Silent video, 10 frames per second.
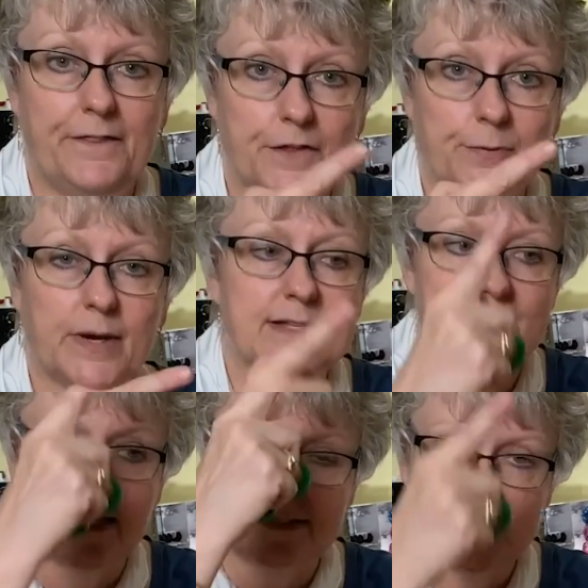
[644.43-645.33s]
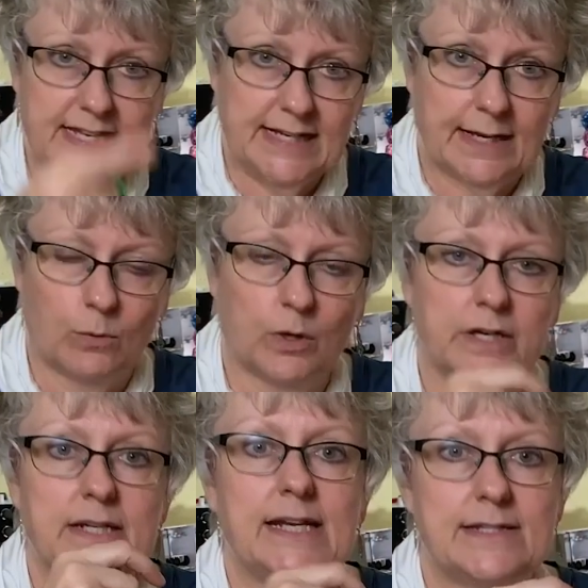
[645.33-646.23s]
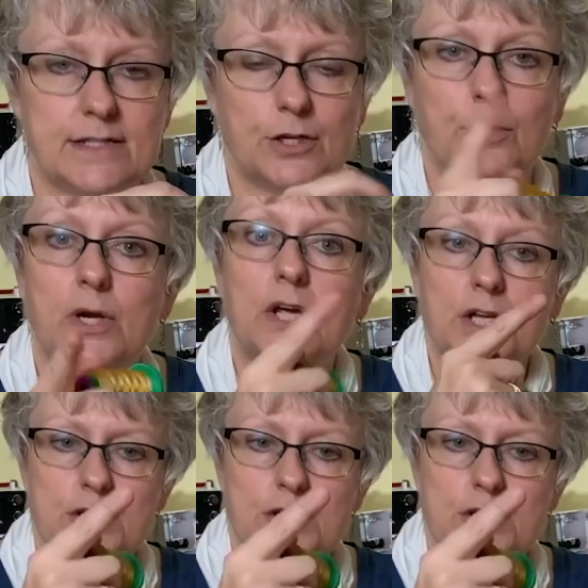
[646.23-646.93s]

and the thread's not seating where it needs to,